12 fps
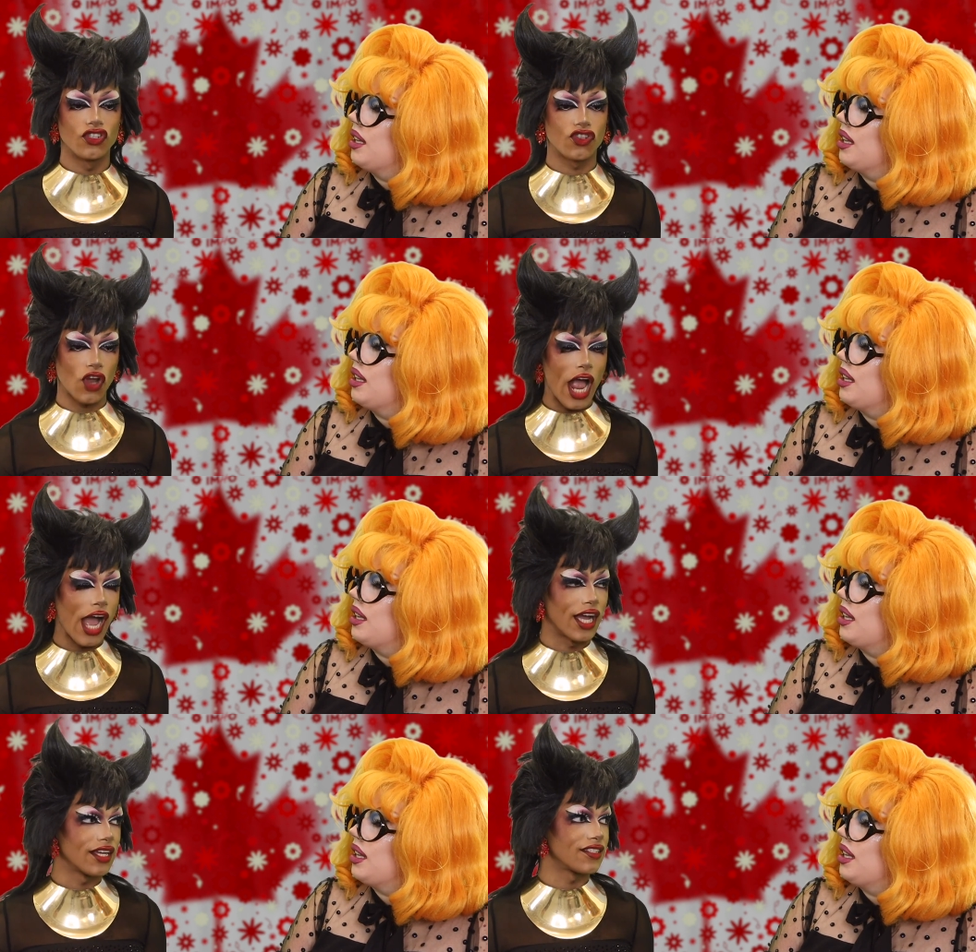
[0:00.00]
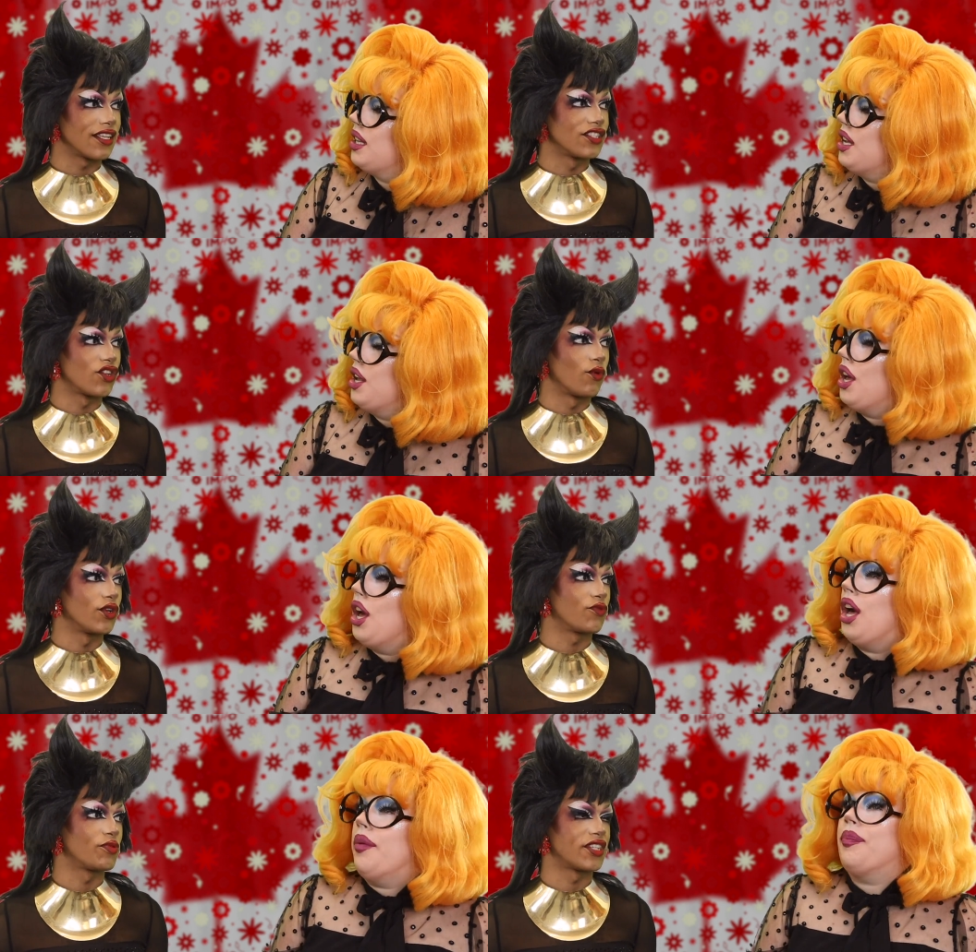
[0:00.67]
Speaker 1: drags. And so
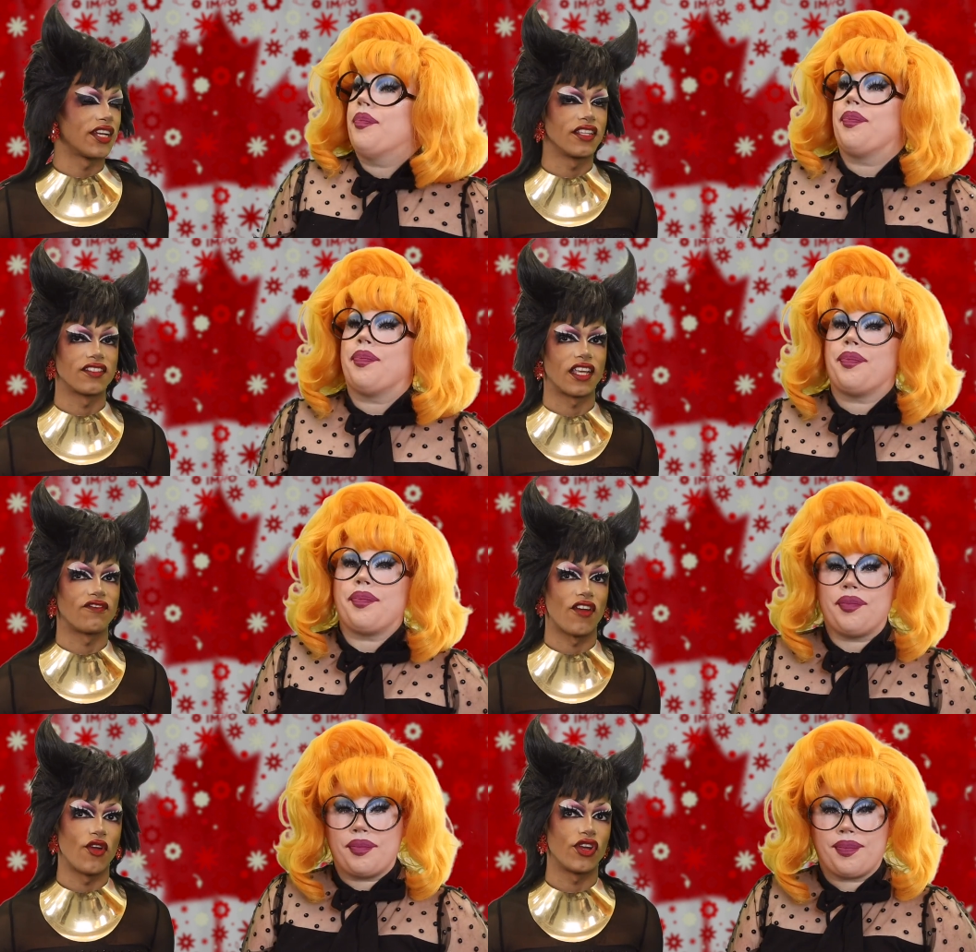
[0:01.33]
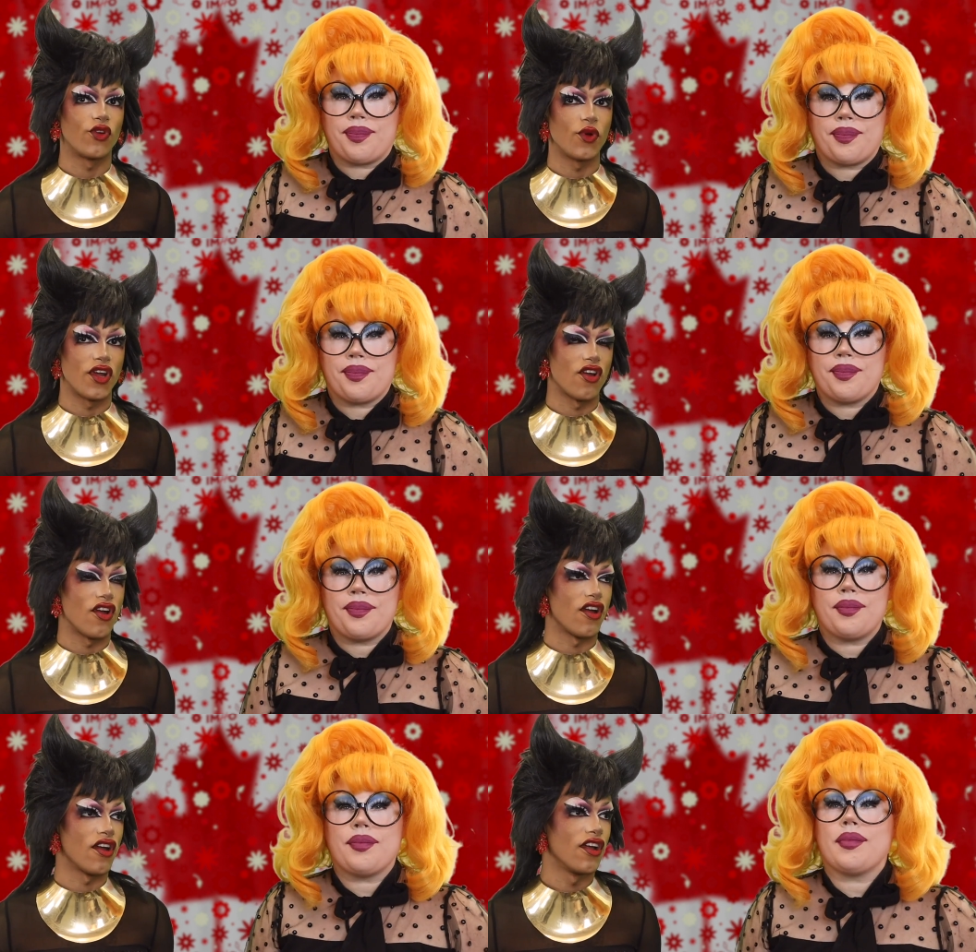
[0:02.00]
we're presenting this like very
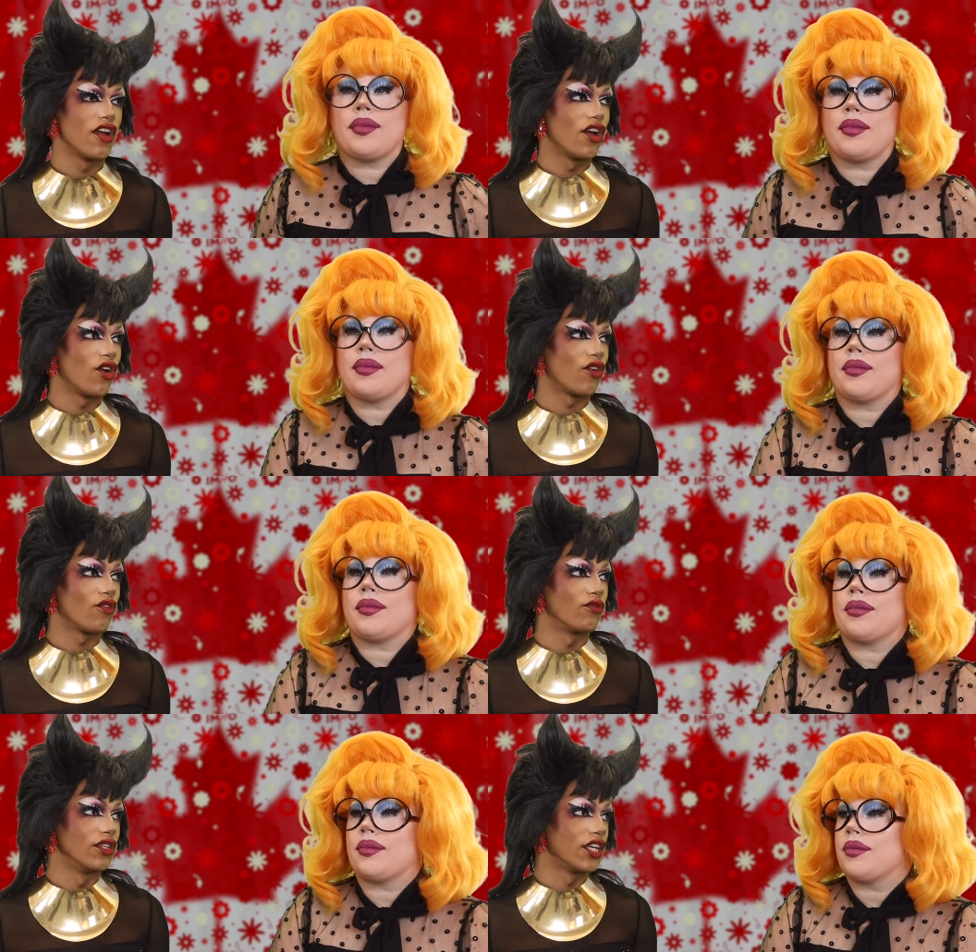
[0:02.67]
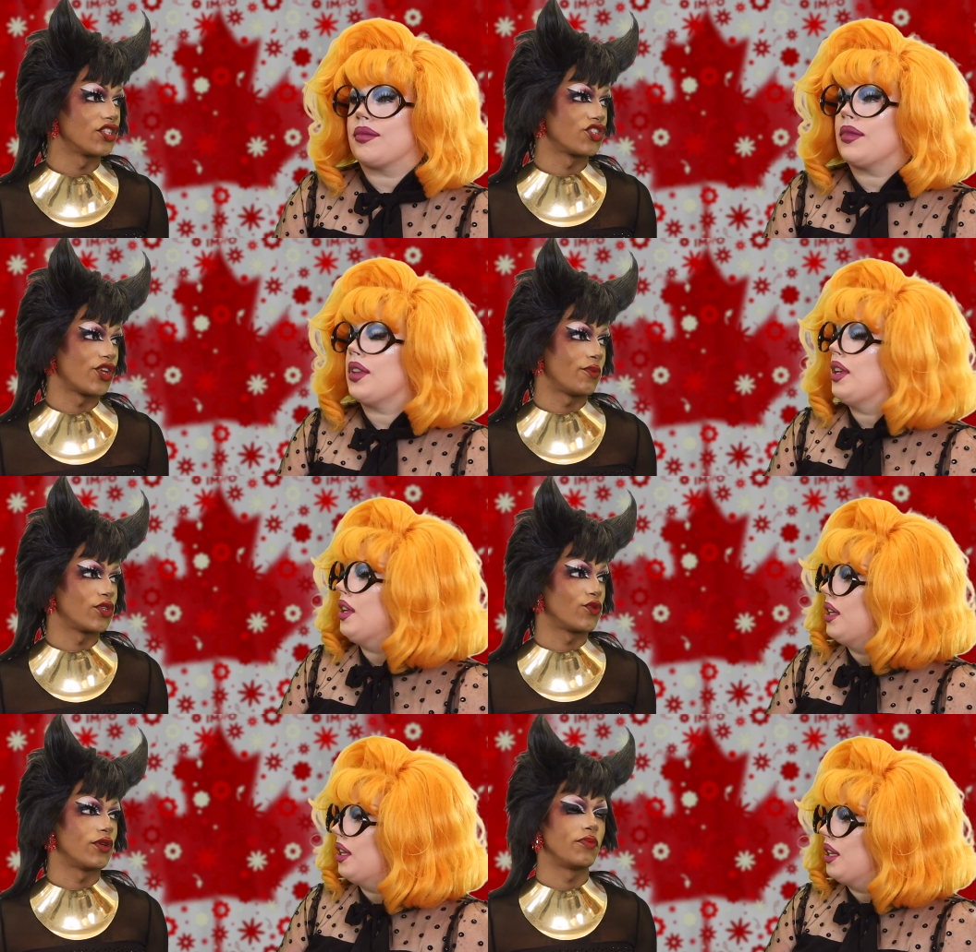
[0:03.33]
queer relationship
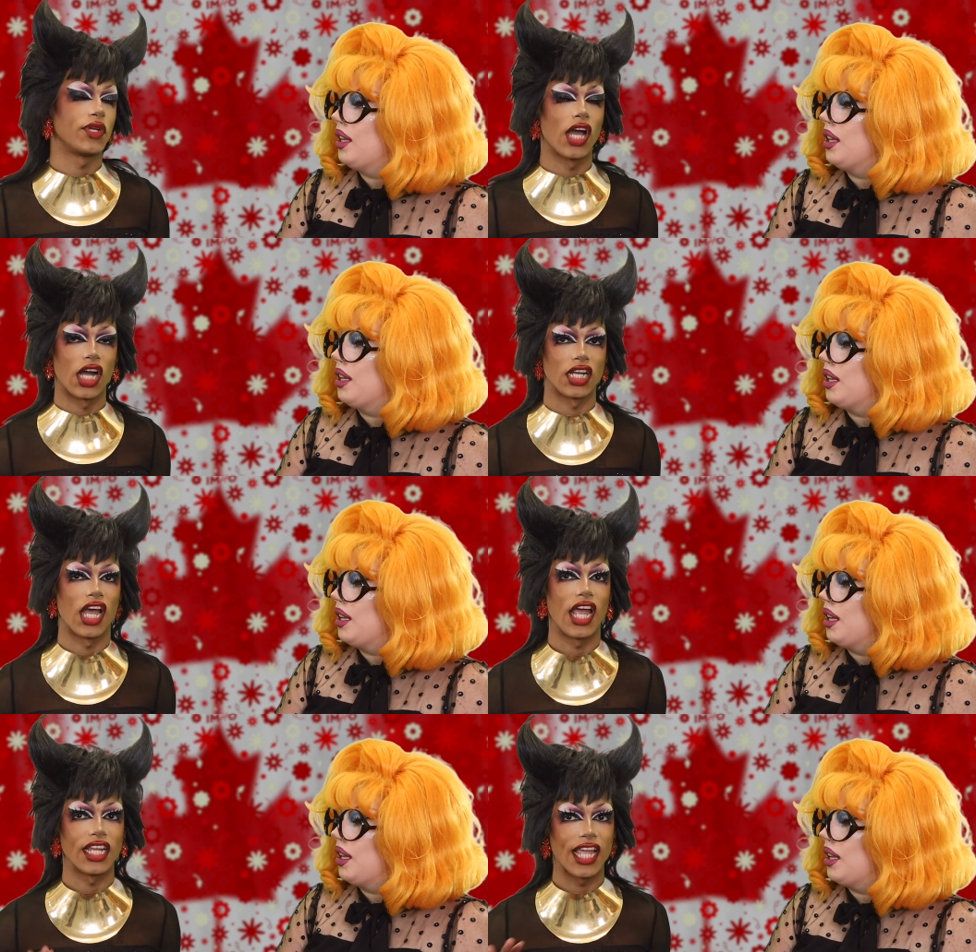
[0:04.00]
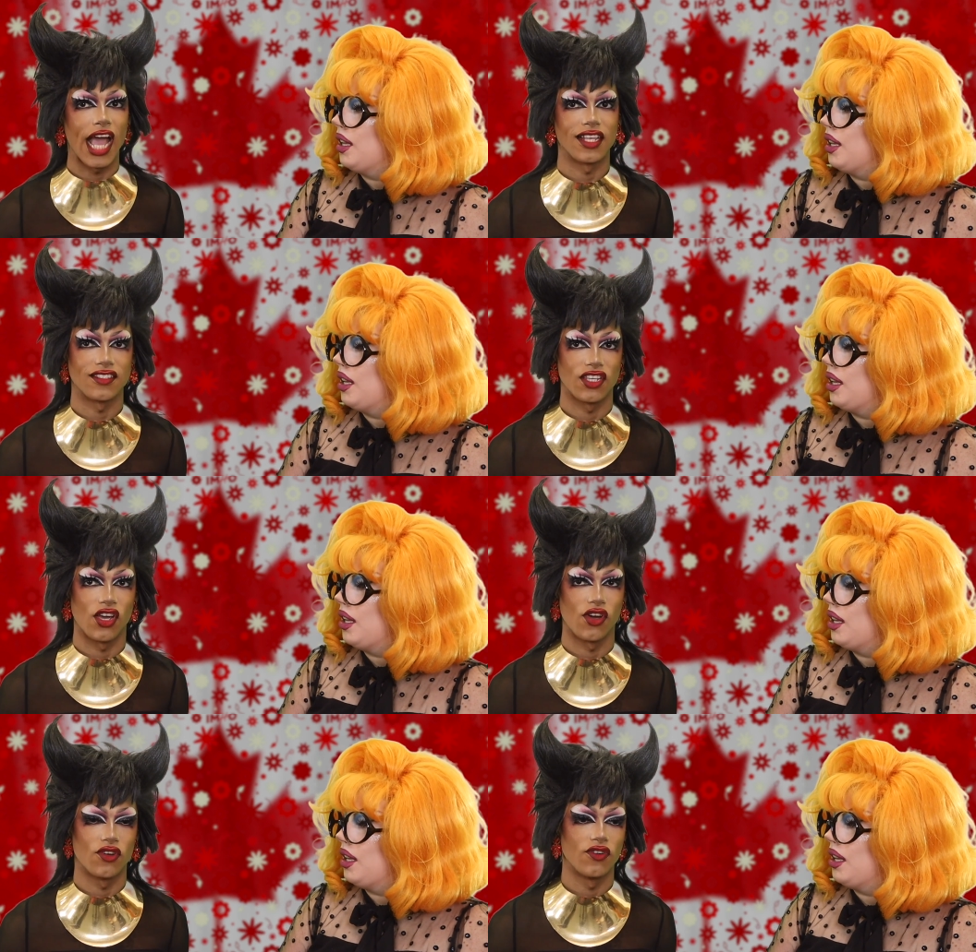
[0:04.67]
between Bianca and
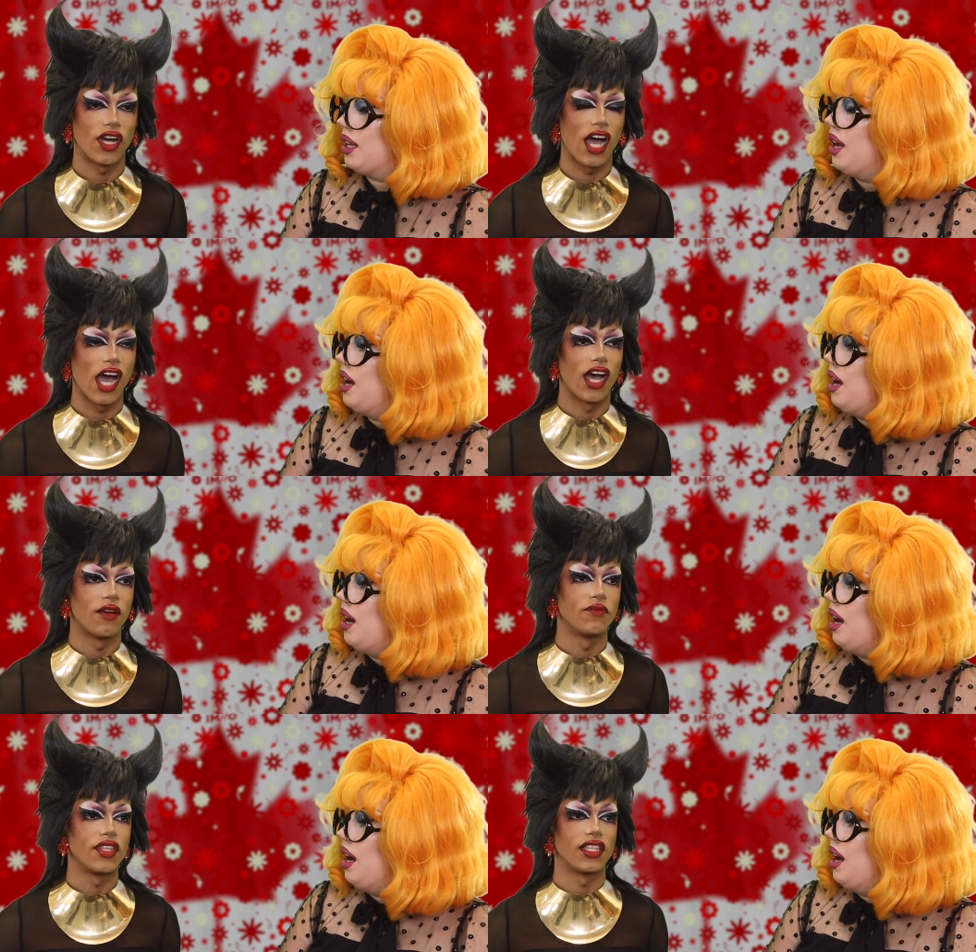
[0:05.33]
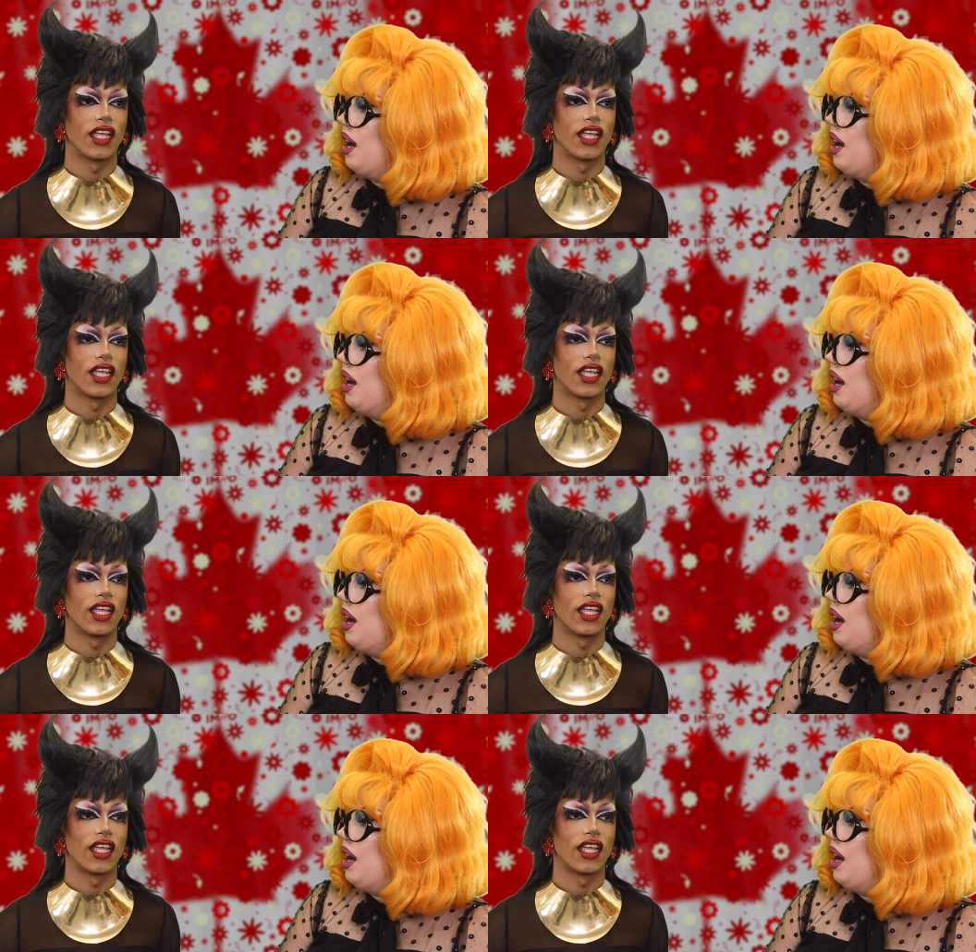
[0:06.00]
Cassio, um, the